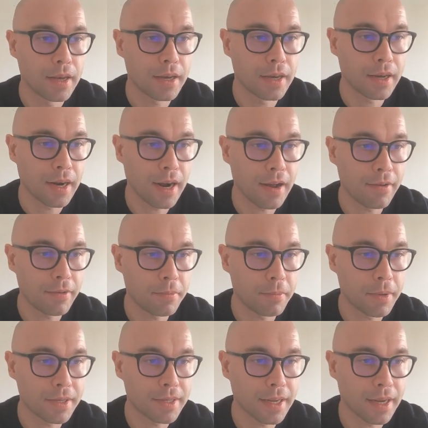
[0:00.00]
Grave,
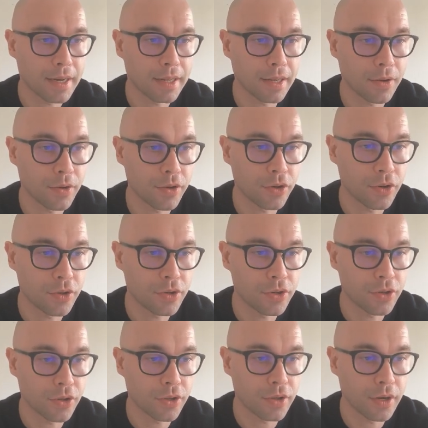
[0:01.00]
Pessac Léognan,
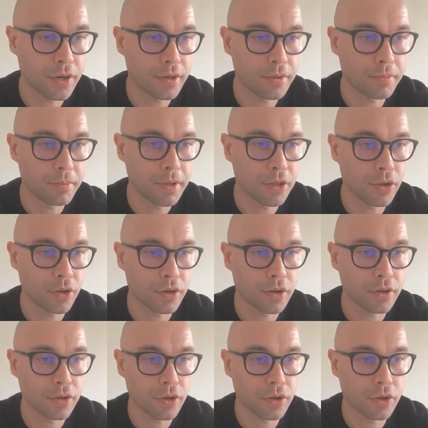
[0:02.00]
Sauternes, Médoc.